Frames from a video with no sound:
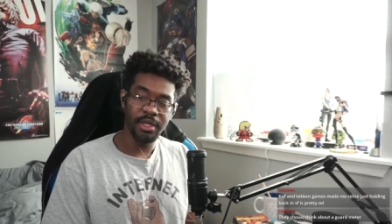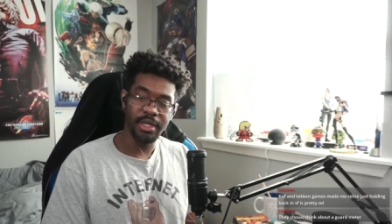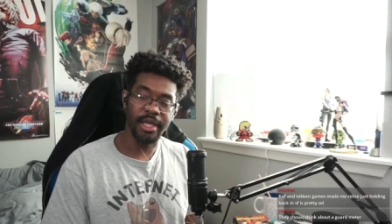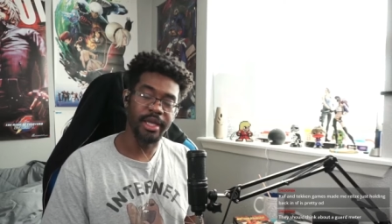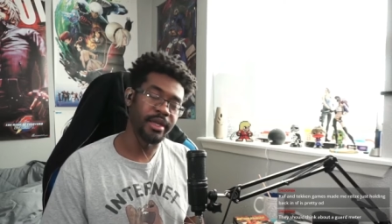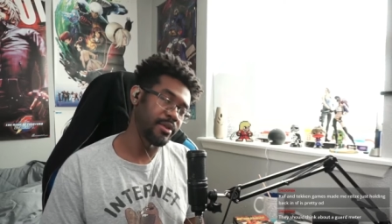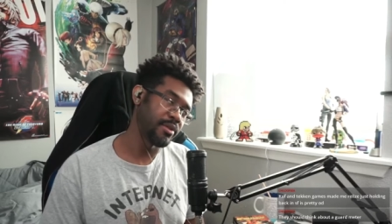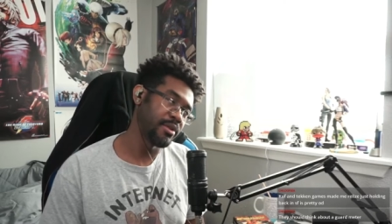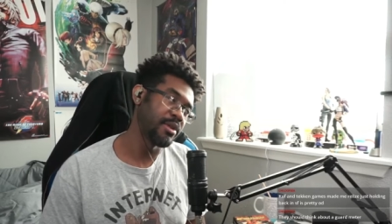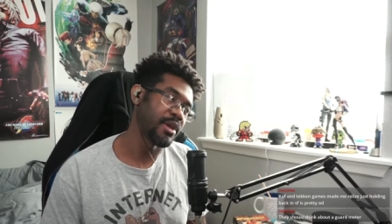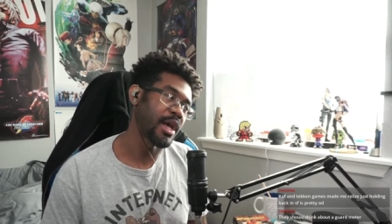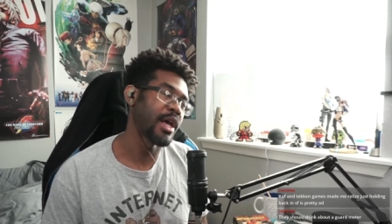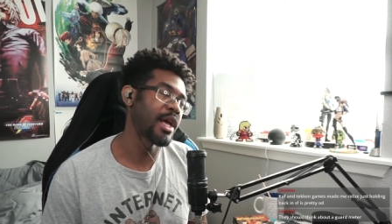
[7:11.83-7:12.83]
Yeah,
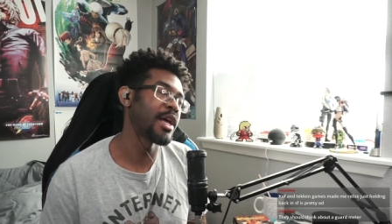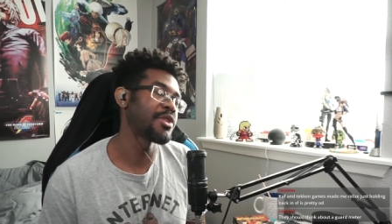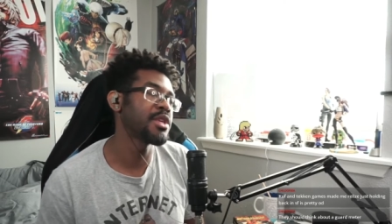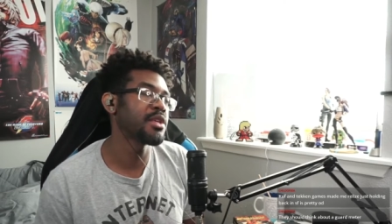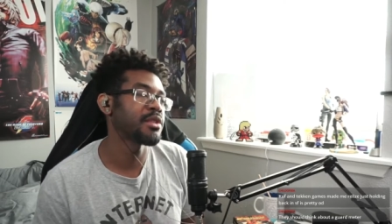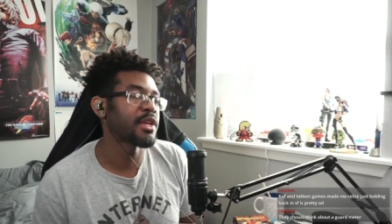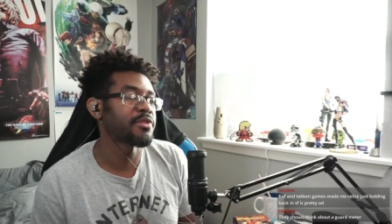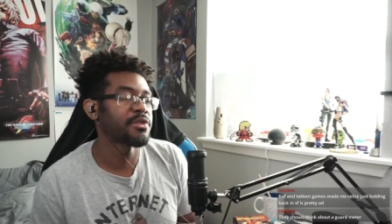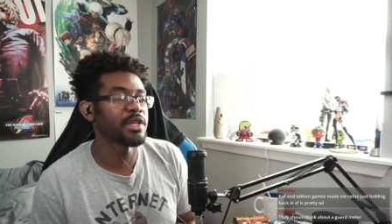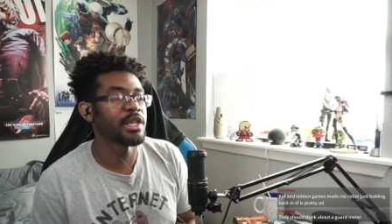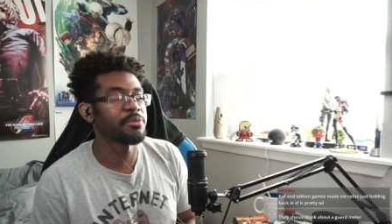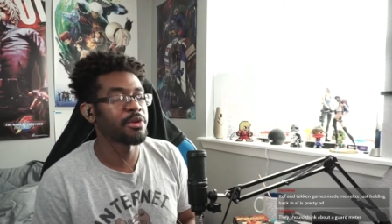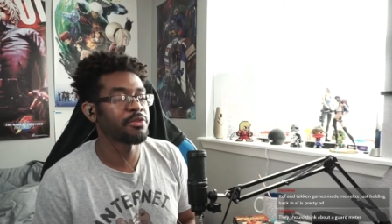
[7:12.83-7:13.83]
I think that's the
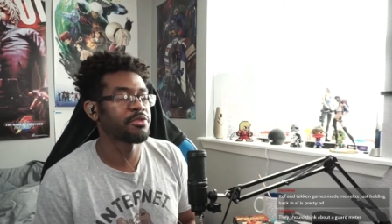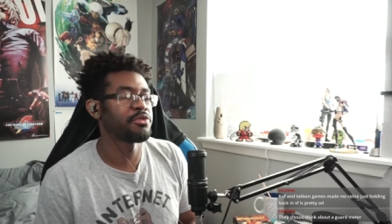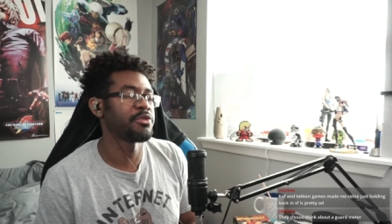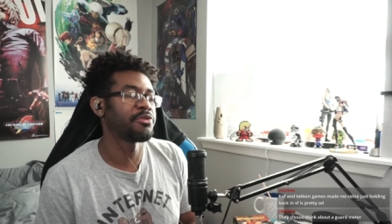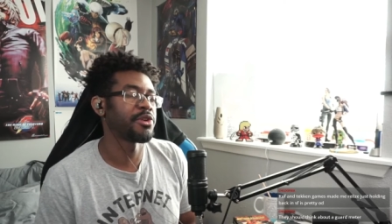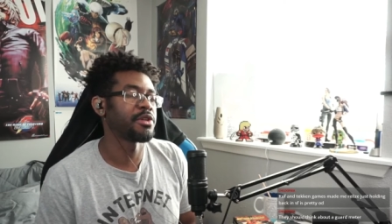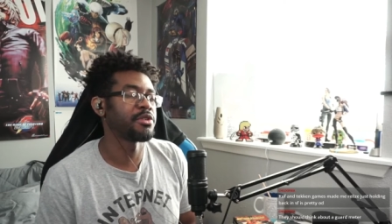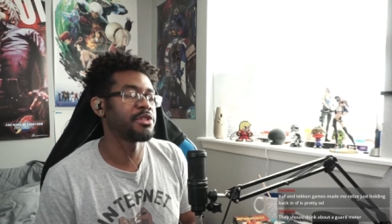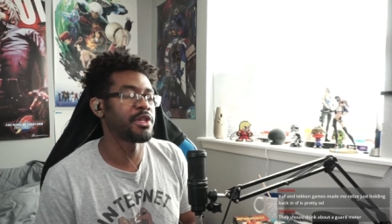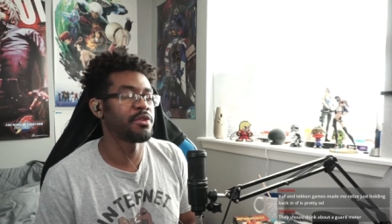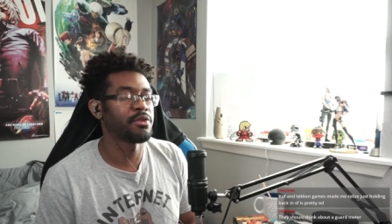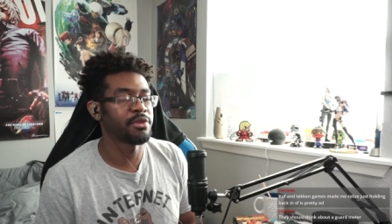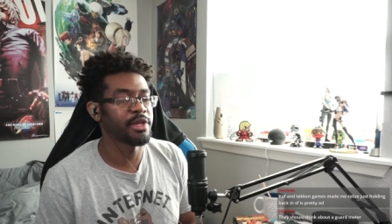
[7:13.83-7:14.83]
thing about Street Fighter in
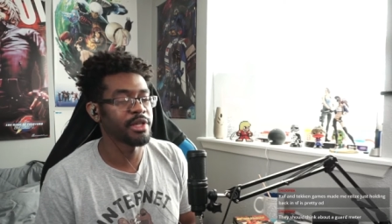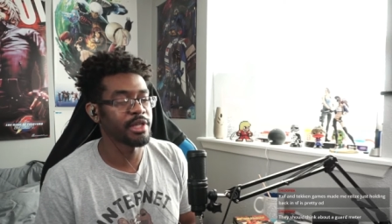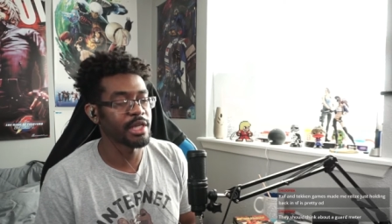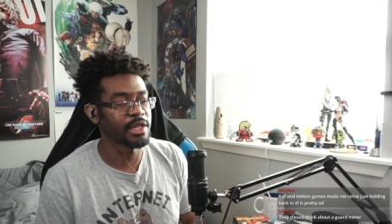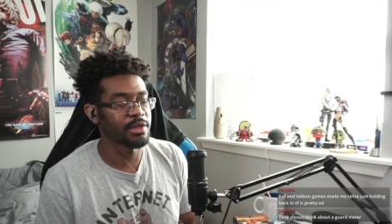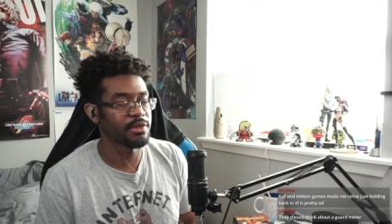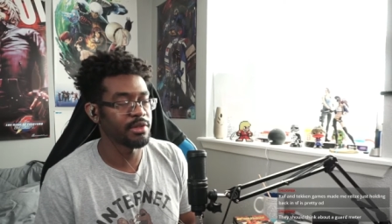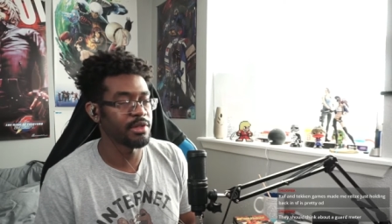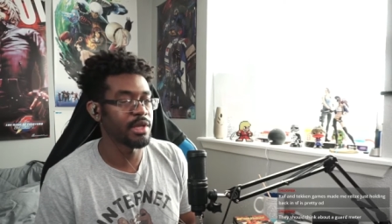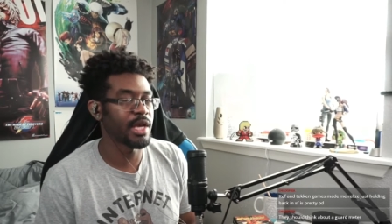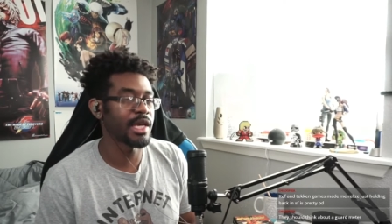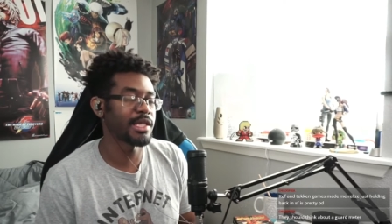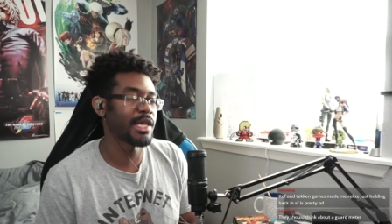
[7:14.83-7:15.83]
general, right? Like,
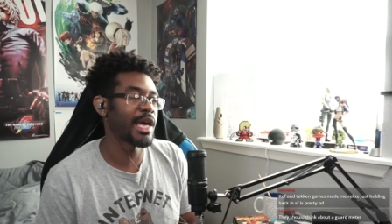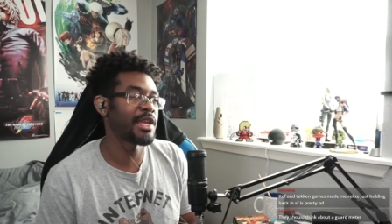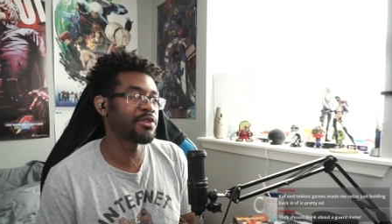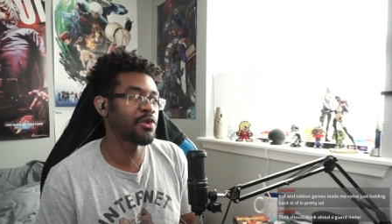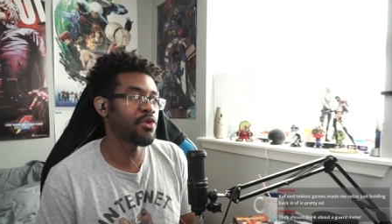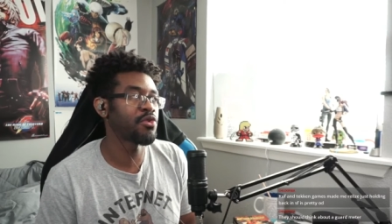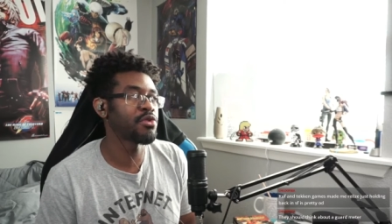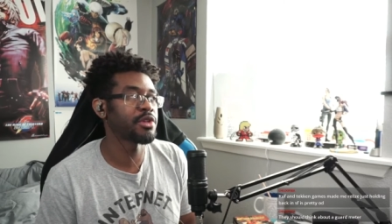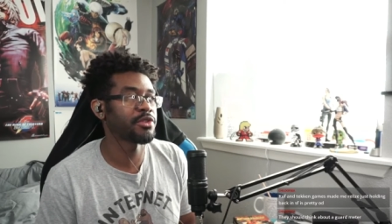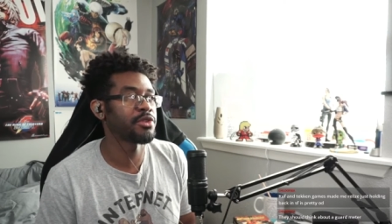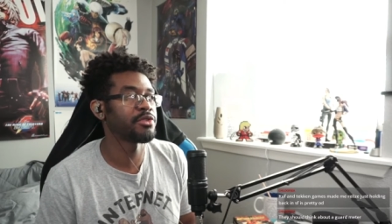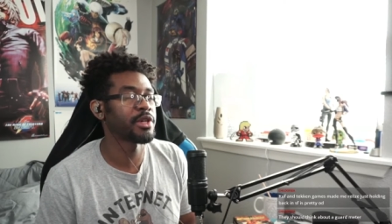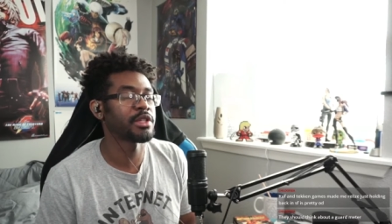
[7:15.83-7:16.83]
at, at its core, it
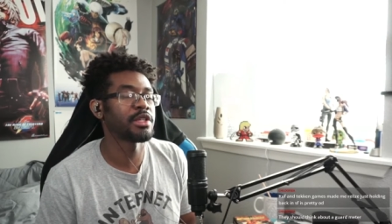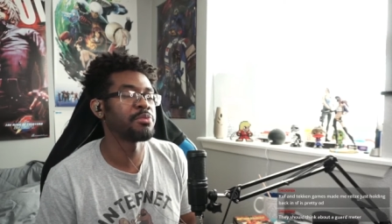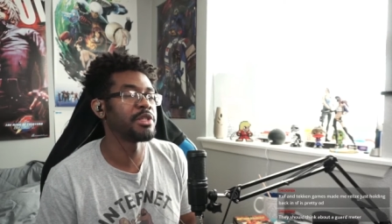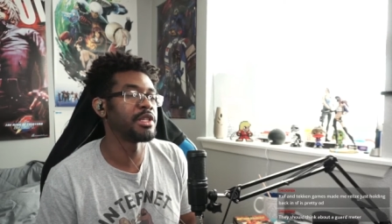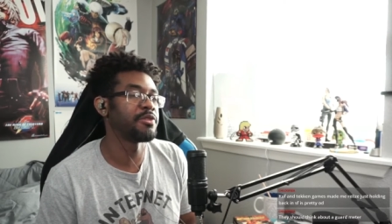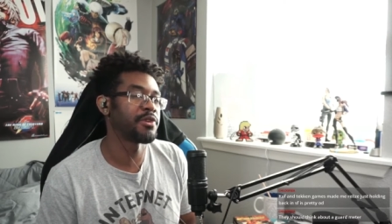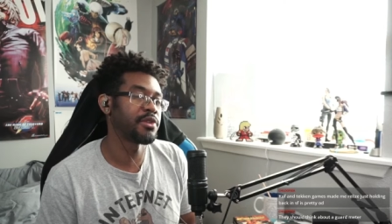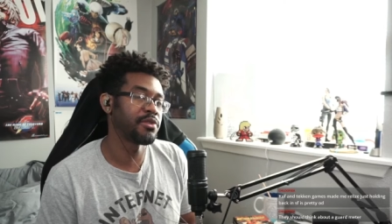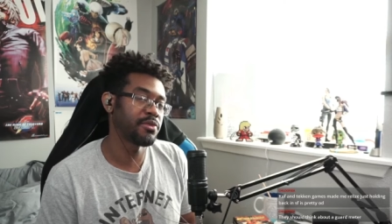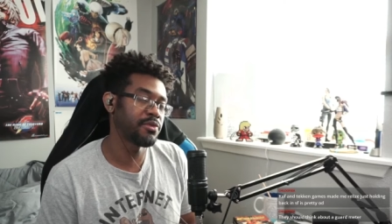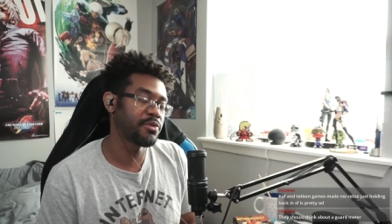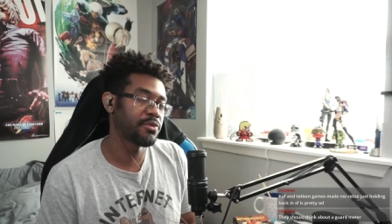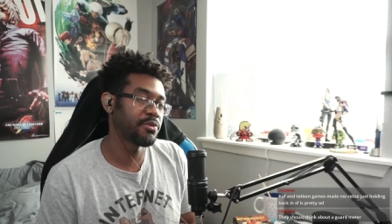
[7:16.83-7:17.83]
turns out to be defensive,
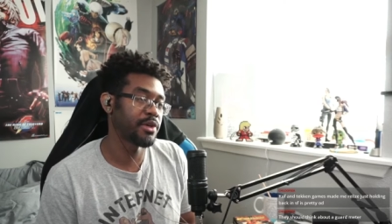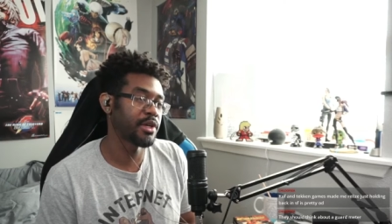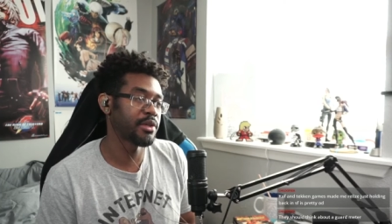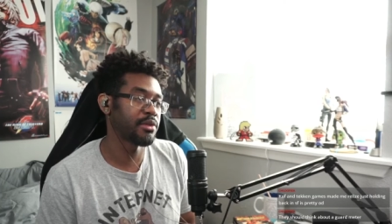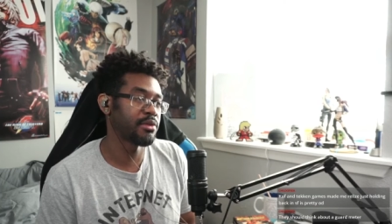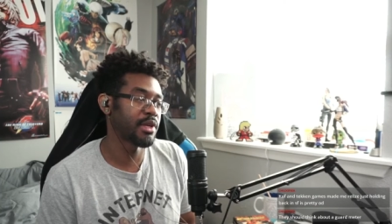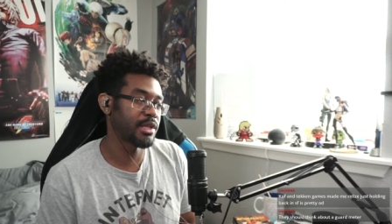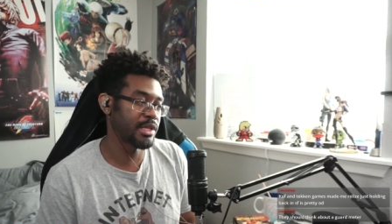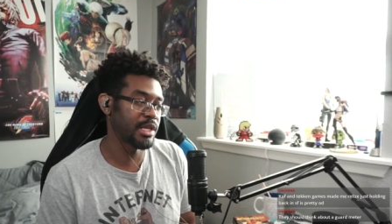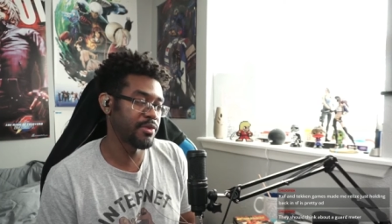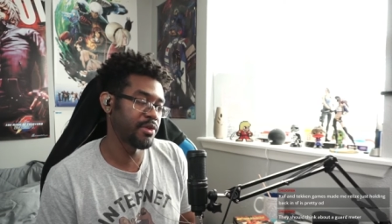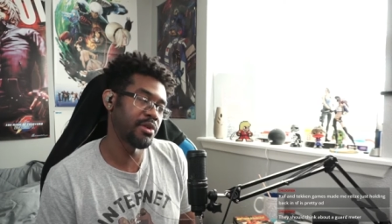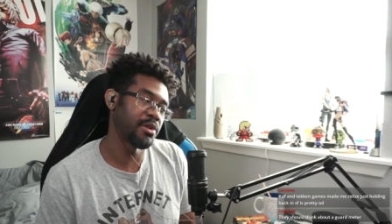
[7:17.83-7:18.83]
right? At the
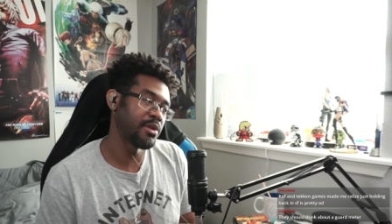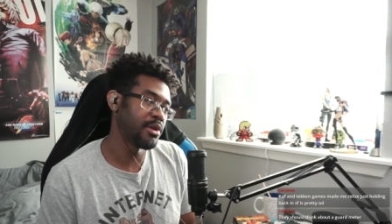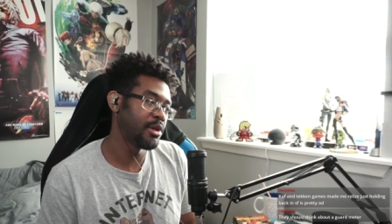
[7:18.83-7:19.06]
end of it all.